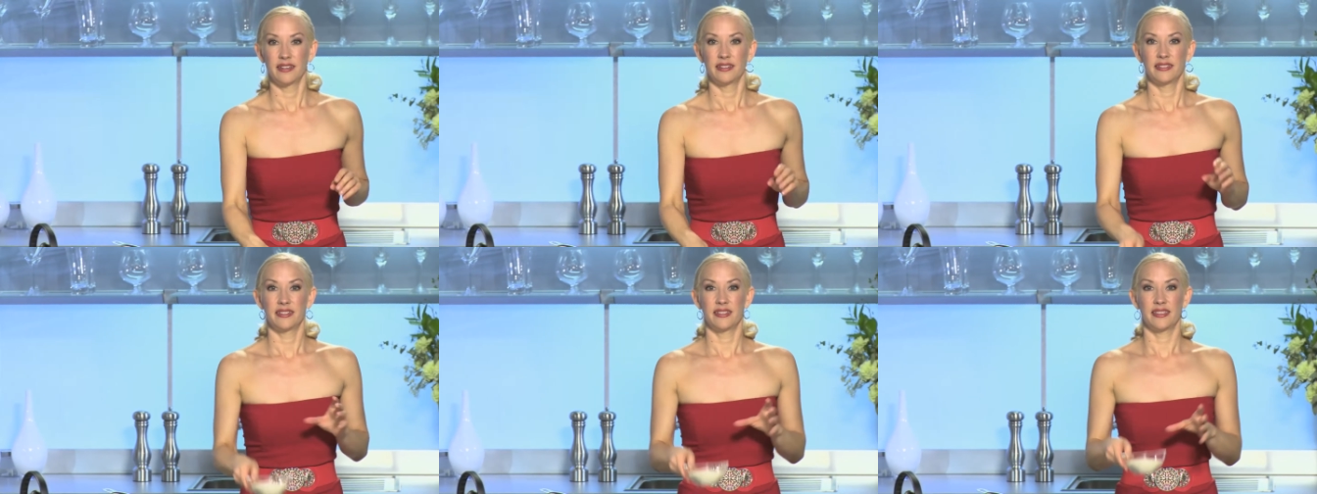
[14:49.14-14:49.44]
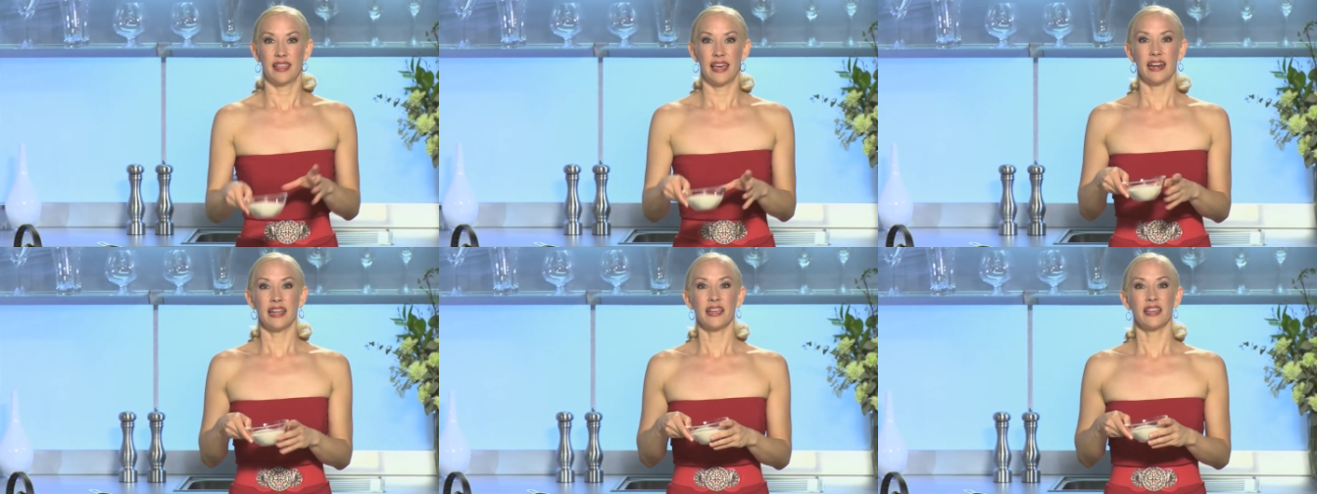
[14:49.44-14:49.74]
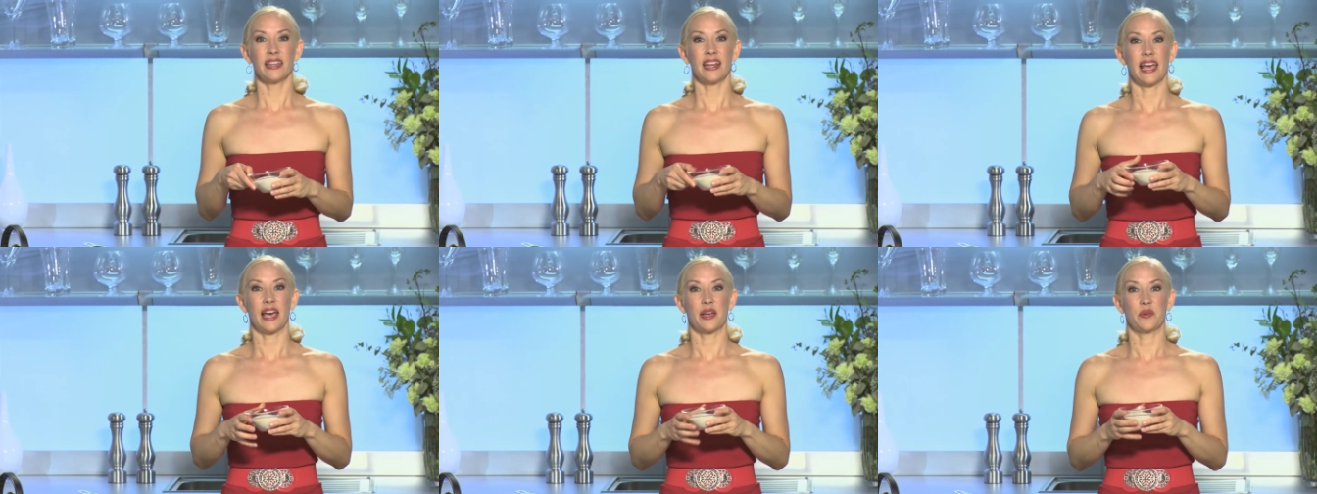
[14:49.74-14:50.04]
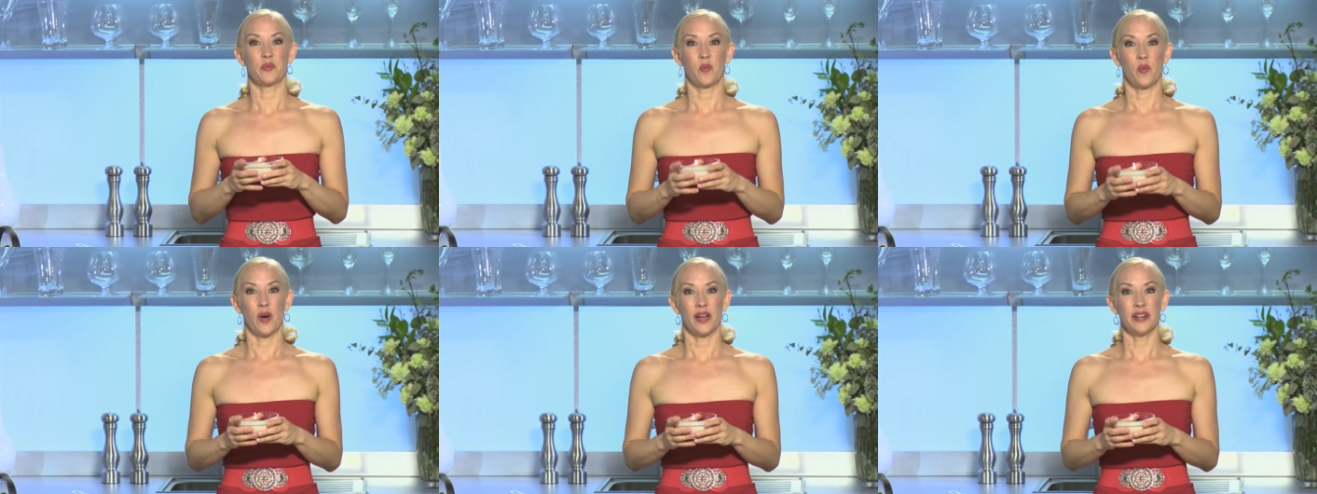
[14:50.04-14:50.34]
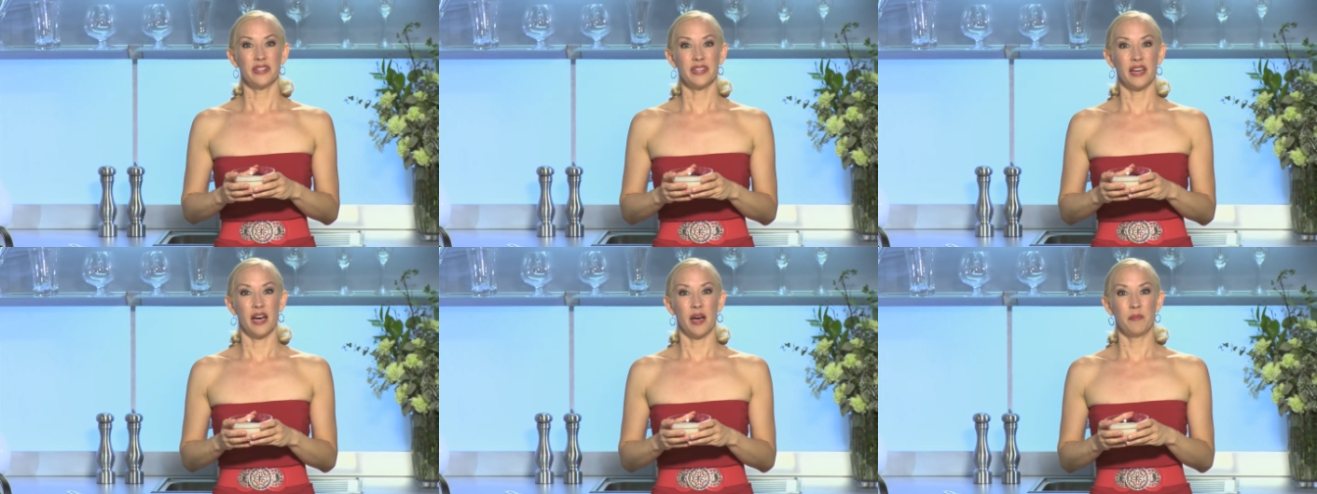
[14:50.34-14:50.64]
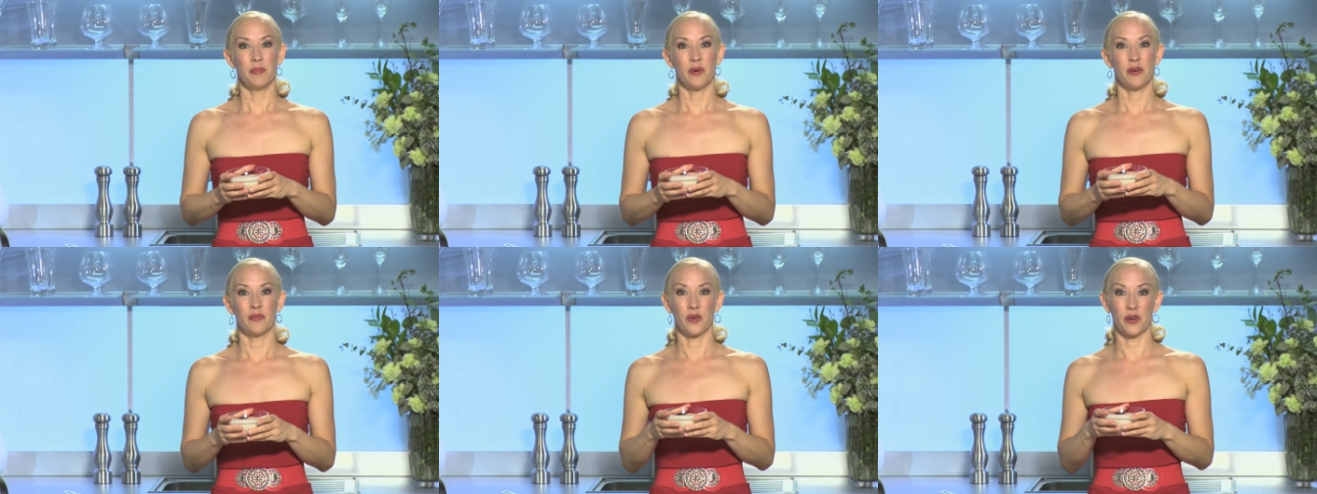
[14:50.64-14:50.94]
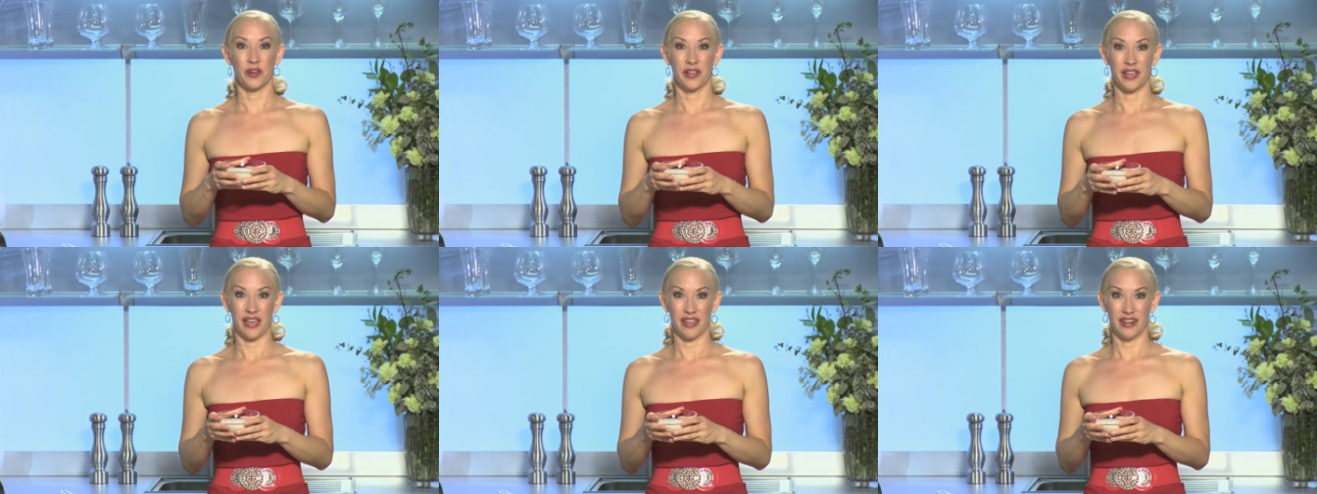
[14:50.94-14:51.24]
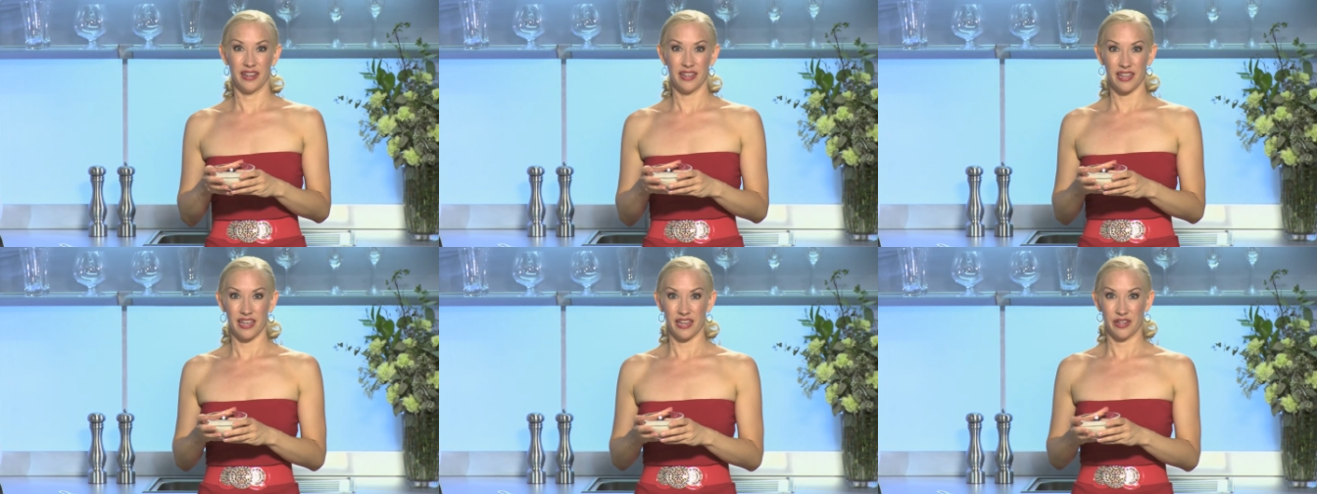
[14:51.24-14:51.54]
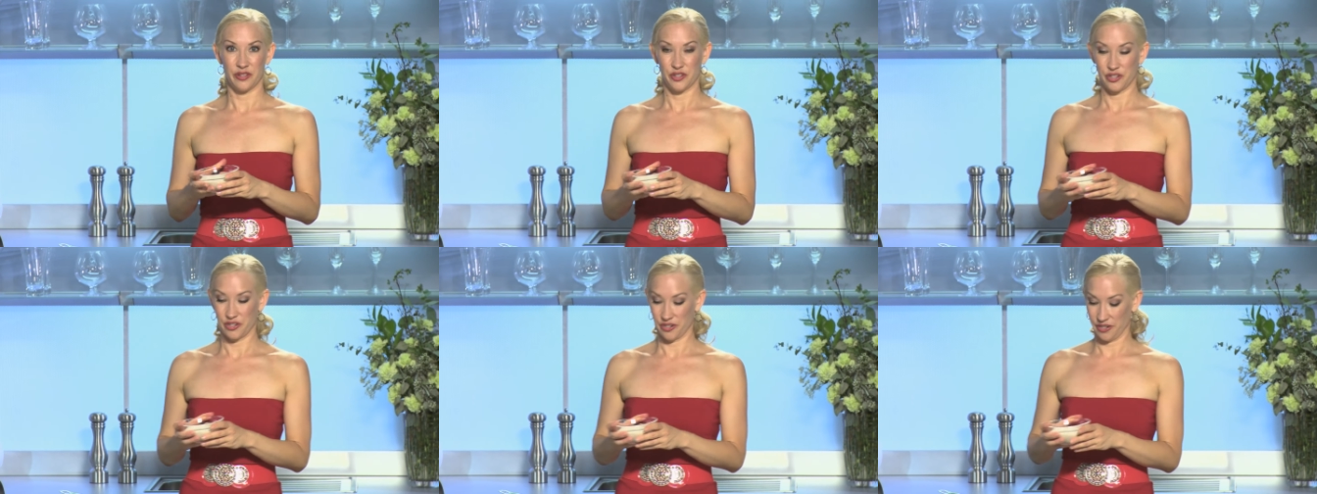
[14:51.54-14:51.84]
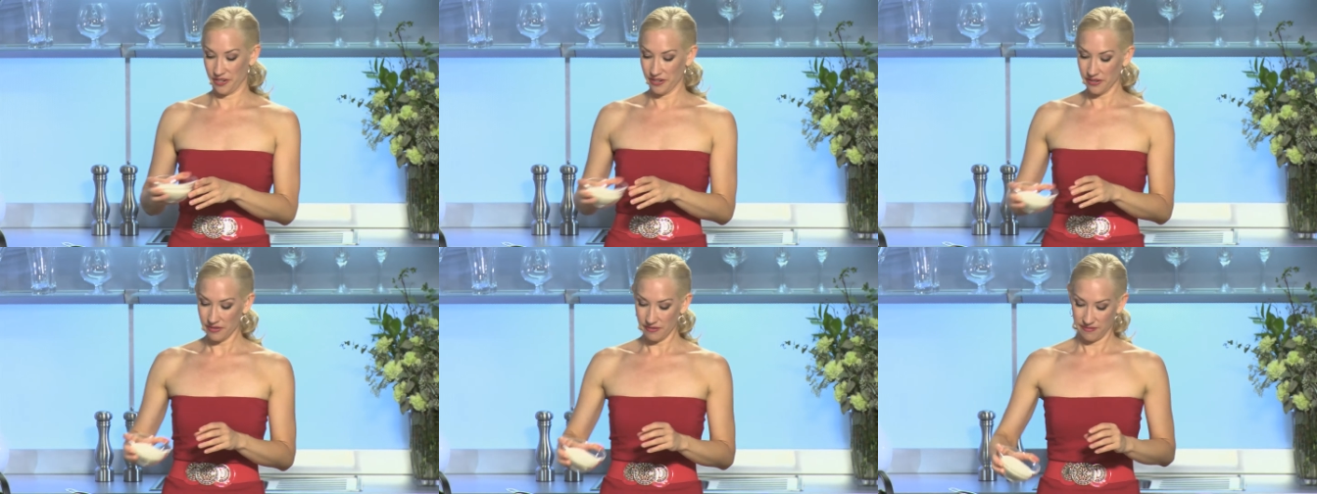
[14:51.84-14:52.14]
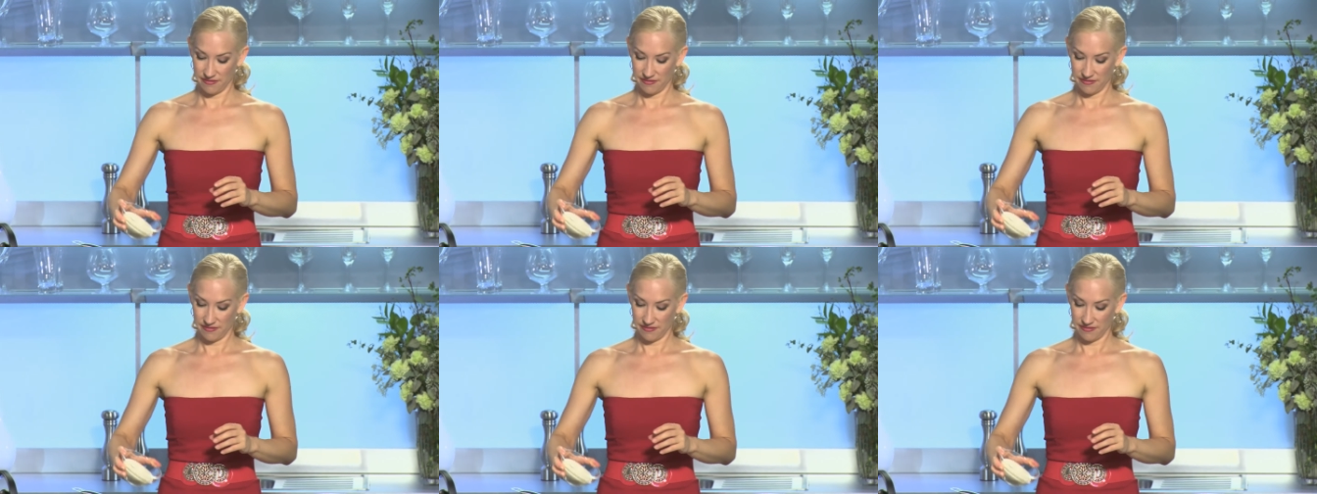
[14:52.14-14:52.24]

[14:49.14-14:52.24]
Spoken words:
To that I'm gonna add 1 cup of organic cane sugar.